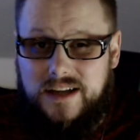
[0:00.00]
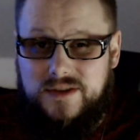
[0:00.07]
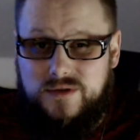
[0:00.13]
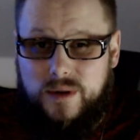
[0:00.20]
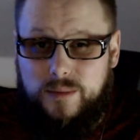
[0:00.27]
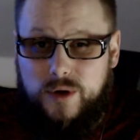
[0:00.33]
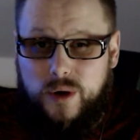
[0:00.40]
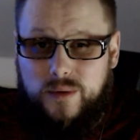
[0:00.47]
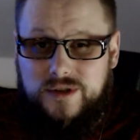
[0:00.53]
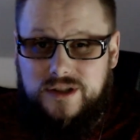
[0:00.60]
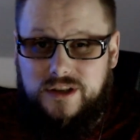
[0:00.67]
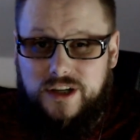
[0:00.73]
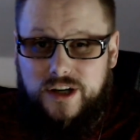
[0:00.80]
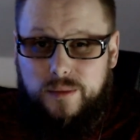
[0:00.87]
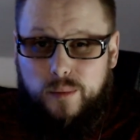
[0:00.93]
so I'm going to
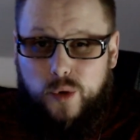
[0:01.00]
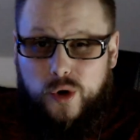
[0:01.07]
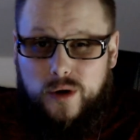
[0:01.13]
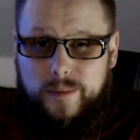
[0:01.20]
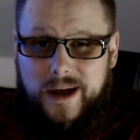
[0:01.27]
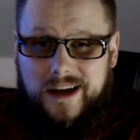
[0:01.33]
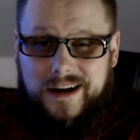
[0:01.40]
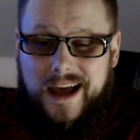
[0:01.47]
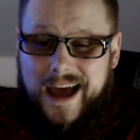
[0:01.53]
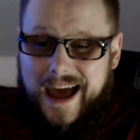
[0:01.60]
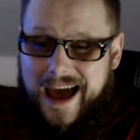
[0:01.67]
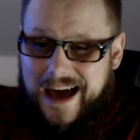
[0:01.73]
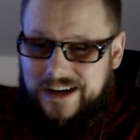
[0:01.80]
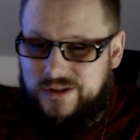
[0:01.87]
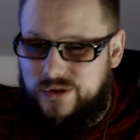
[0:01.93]
learn more about
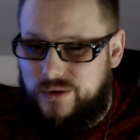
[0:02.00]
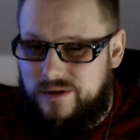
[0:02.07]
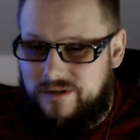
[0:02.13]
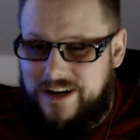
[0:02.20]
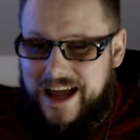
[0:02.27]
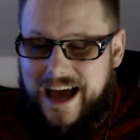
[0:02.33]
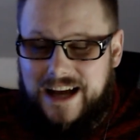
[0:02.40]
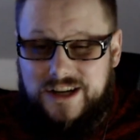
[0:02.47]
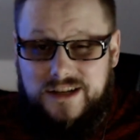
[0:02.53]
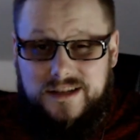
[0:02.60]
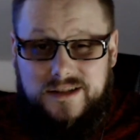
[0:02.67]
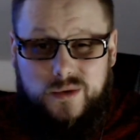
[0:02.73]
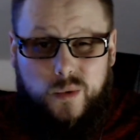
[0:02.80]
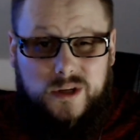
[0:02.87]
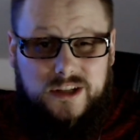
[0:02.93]
how to do the reactions
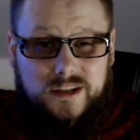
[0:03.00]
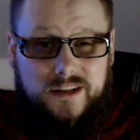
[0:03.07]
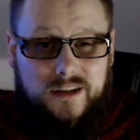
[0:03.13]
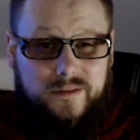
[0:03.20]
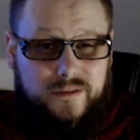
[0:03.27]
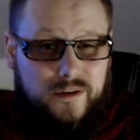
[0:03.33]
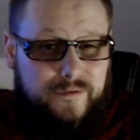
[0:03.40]
and what the